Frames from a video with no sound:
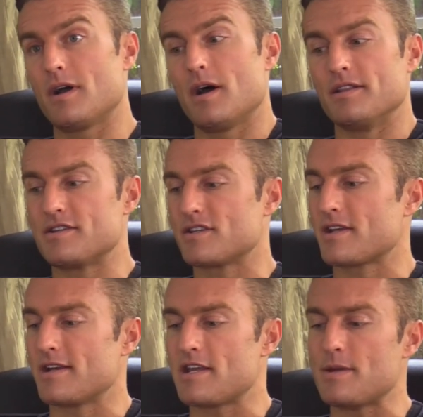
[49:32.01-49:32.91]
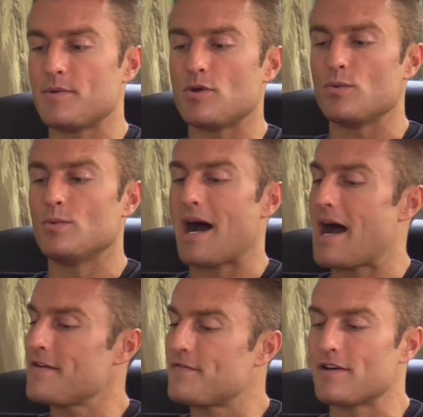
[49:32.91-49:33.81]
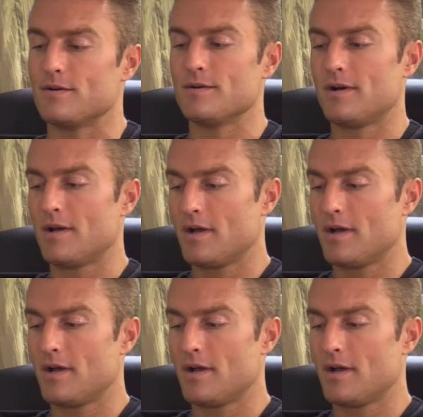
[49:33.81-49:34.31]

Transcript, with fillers: uh, this is going to keep you. I feel